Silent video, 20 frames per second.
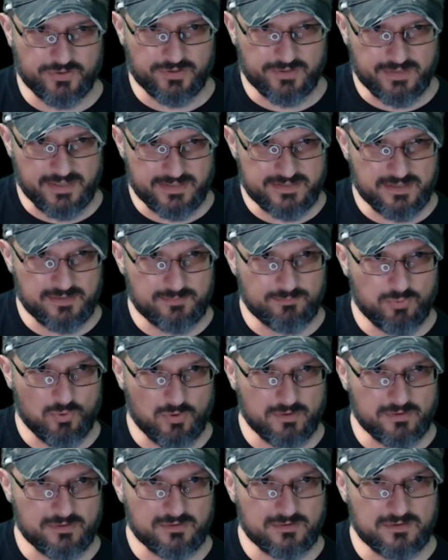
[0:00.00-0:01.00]
That's an
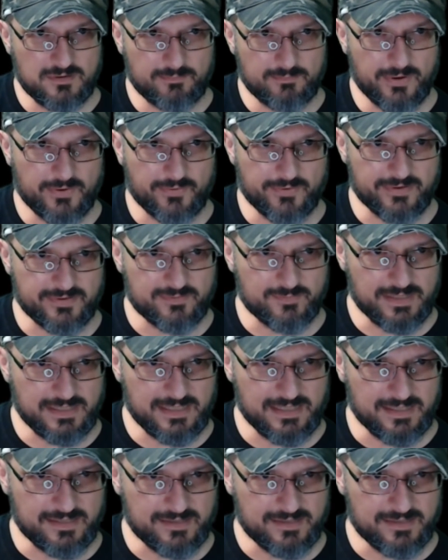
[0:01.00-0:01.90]
important component that we need.